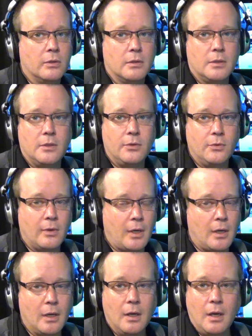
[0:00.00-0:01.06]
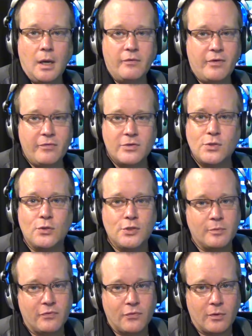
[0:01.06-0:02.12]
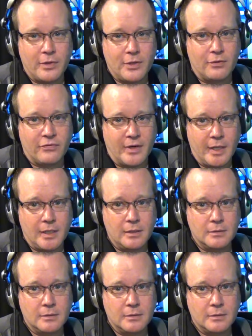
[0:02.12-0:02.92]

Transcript: you have I ever told you before that you're funny?